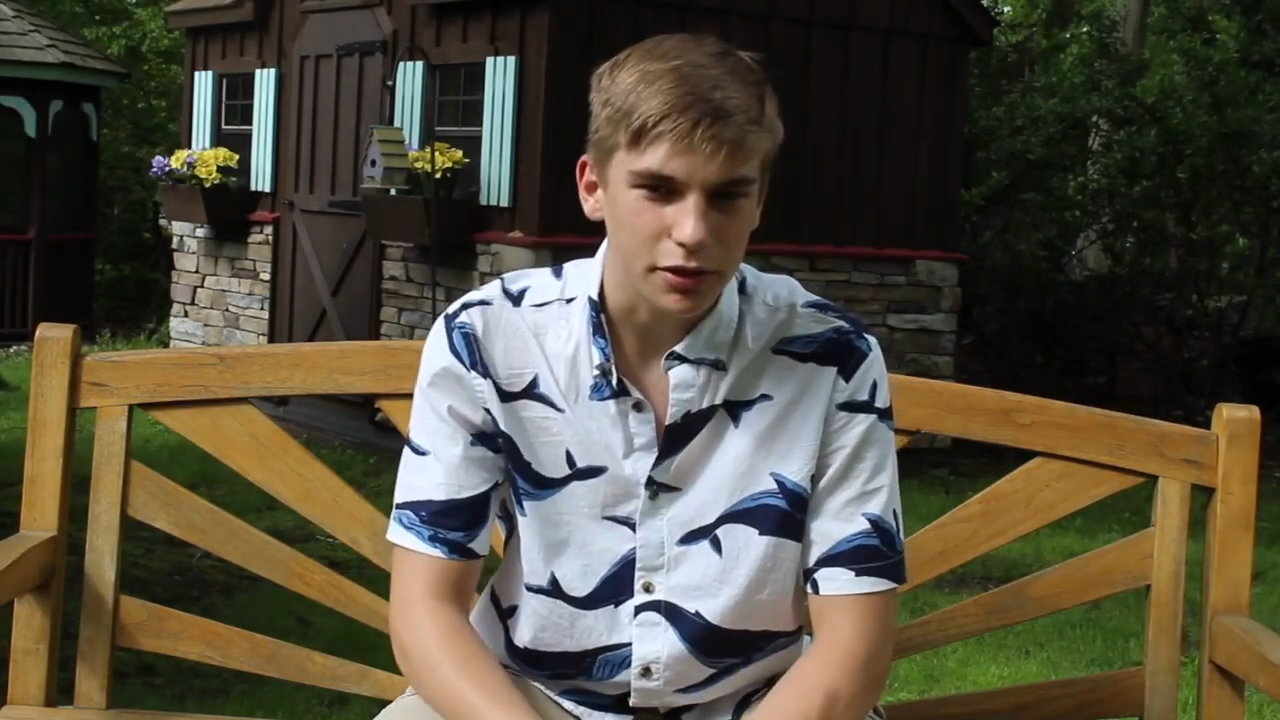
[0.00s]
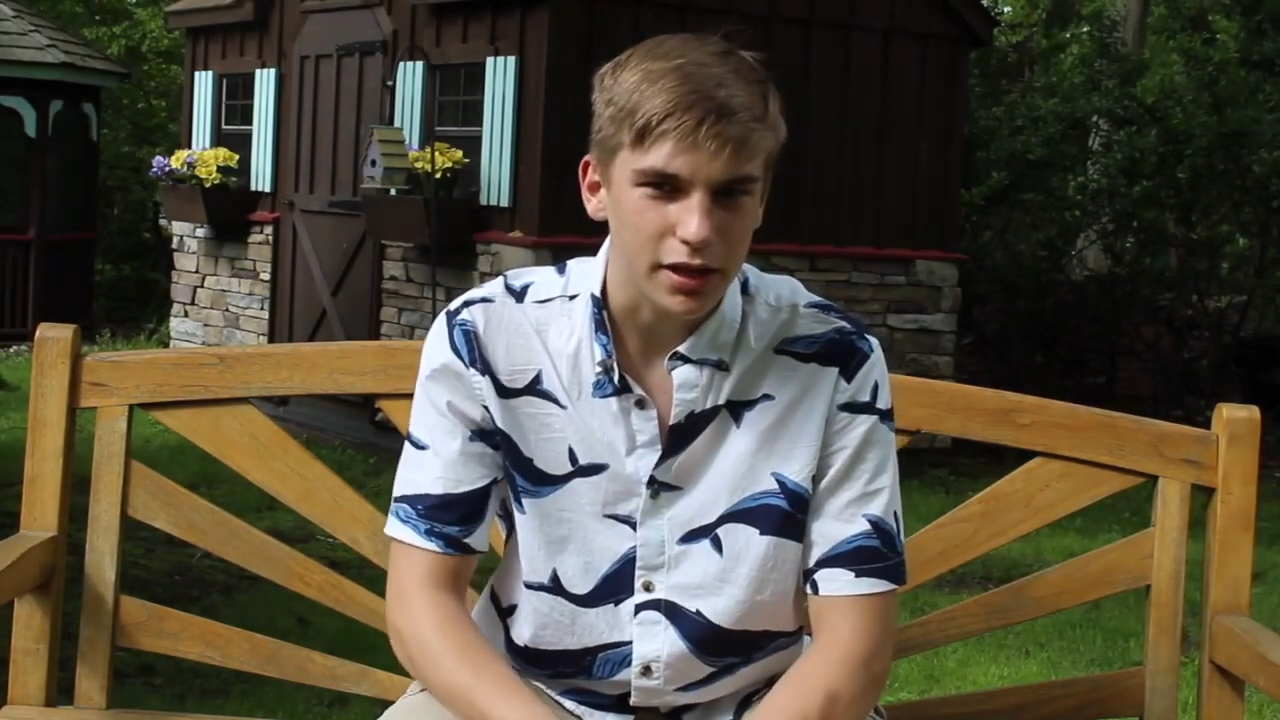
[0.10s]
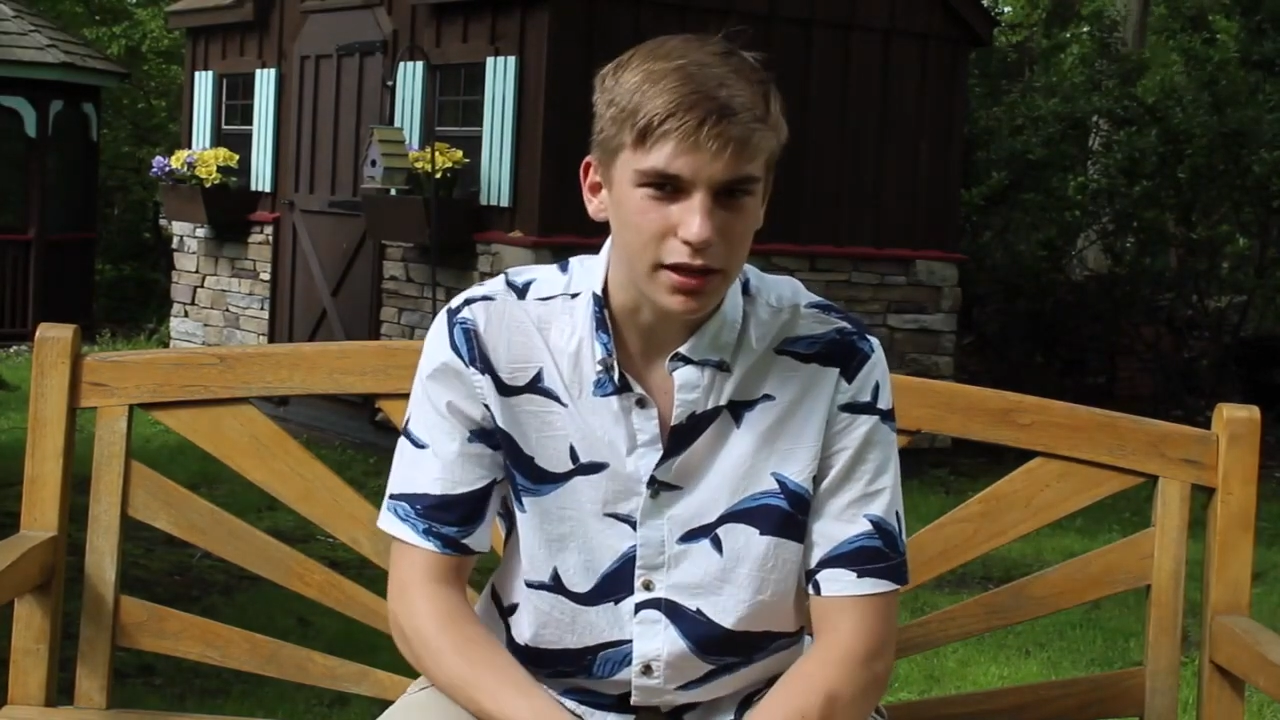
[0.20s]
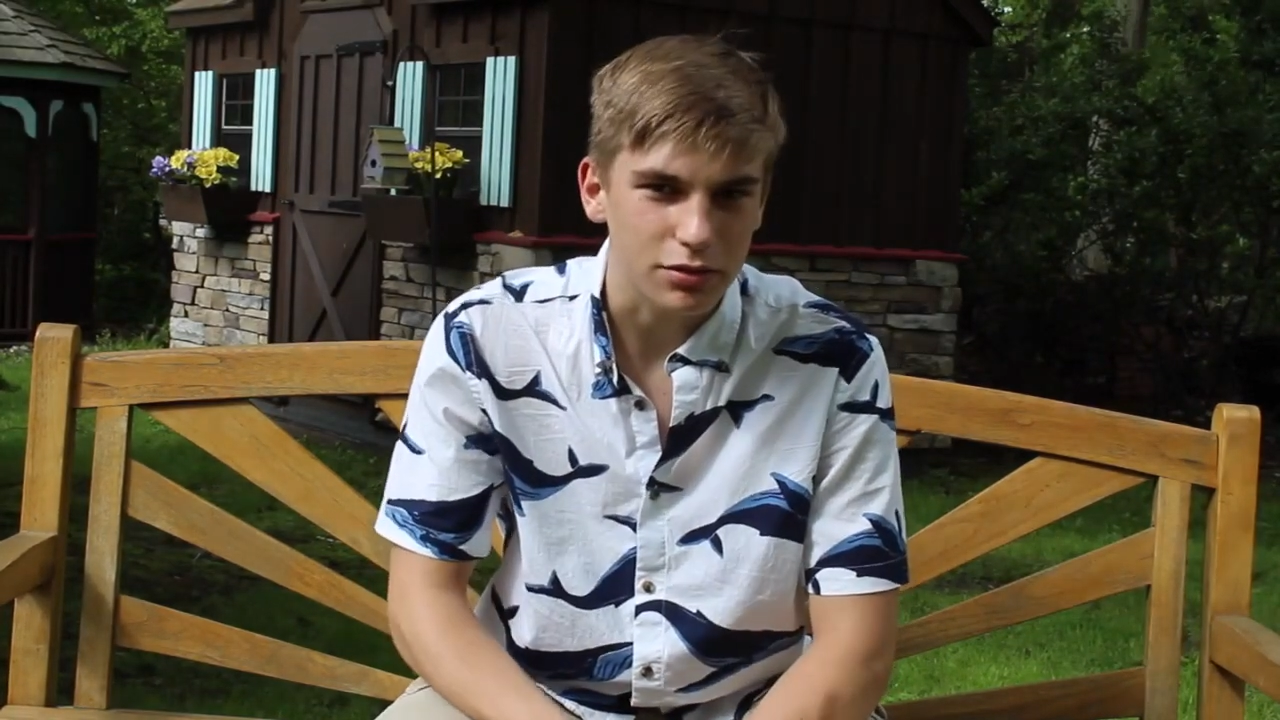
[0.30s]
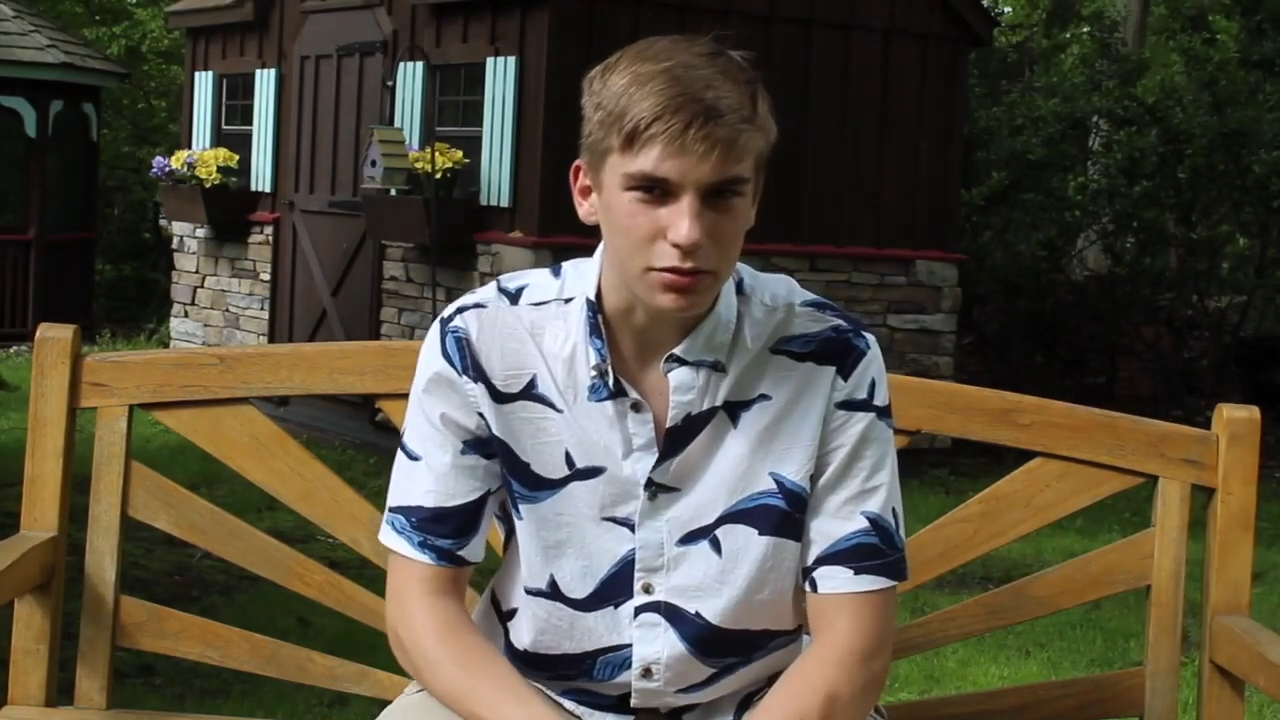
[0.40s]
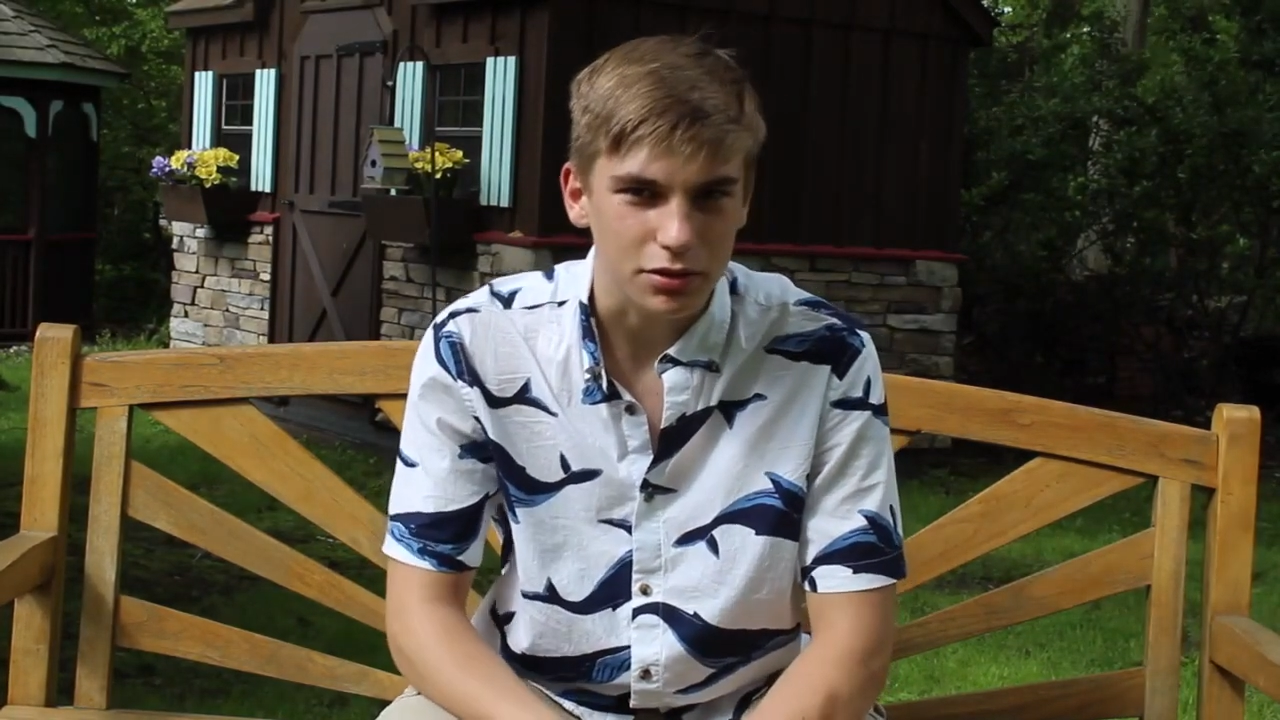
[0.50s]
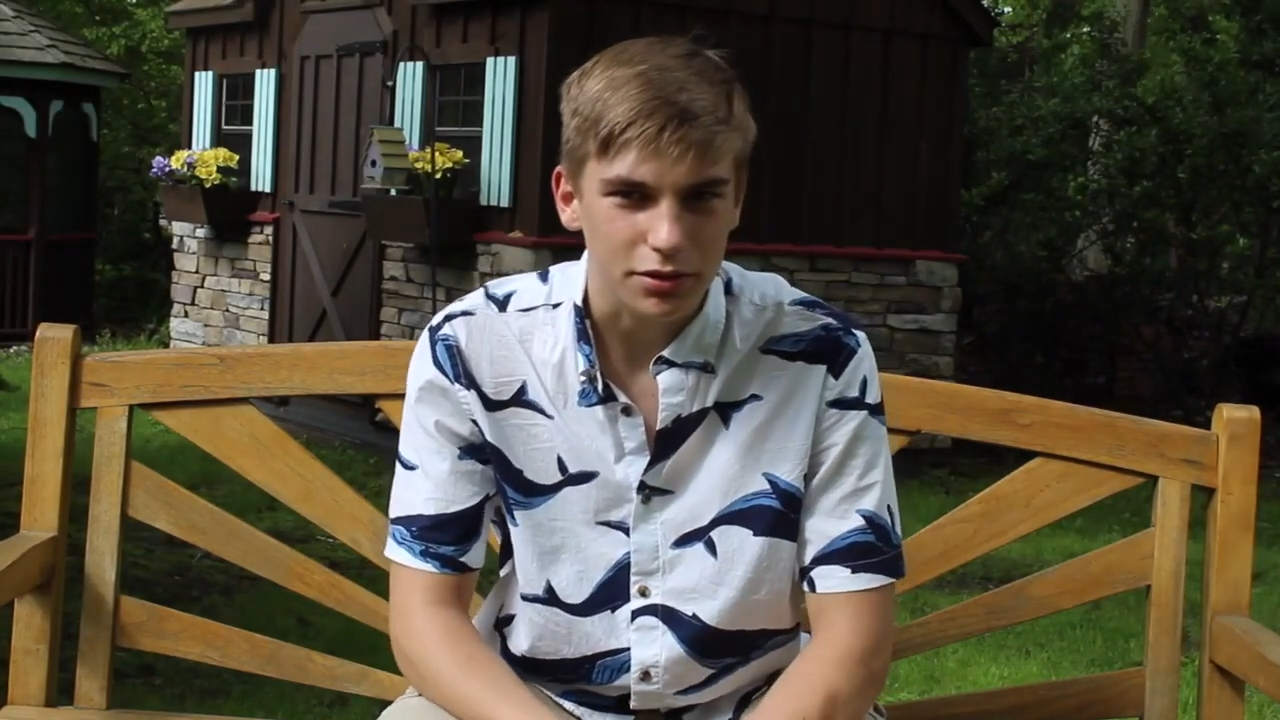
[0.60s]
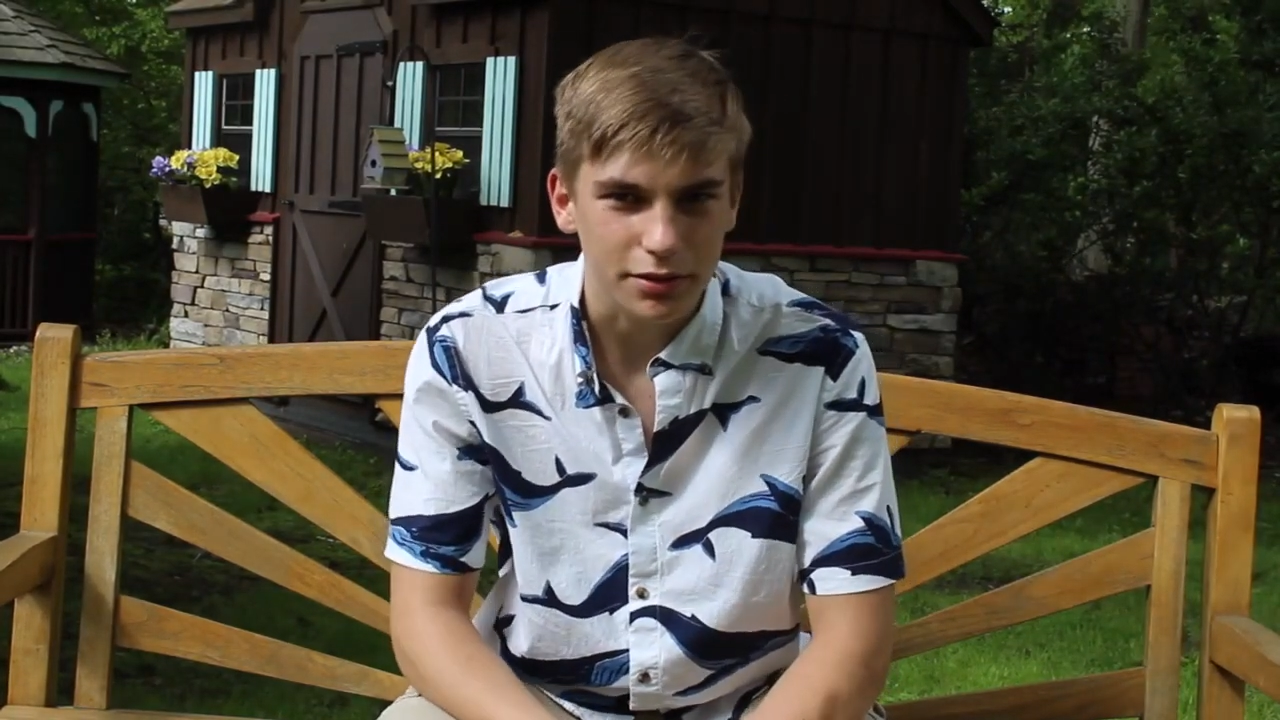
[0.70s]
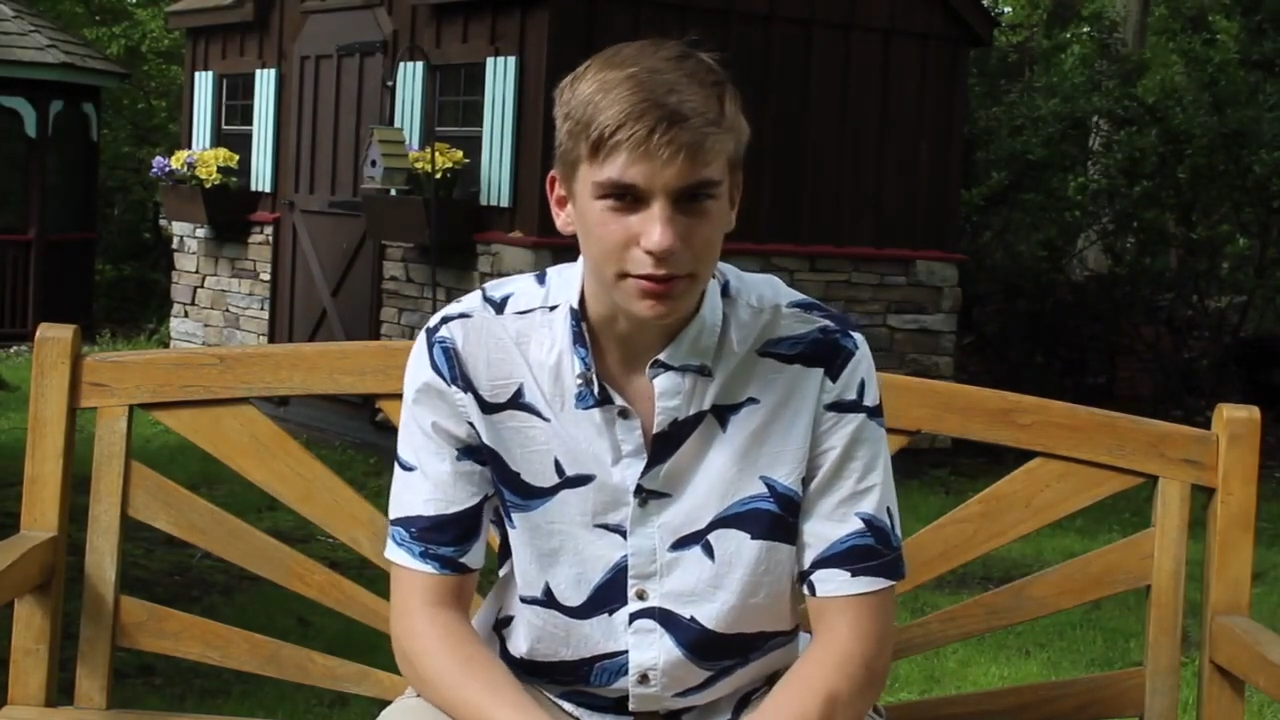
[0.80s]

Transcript: cancerous.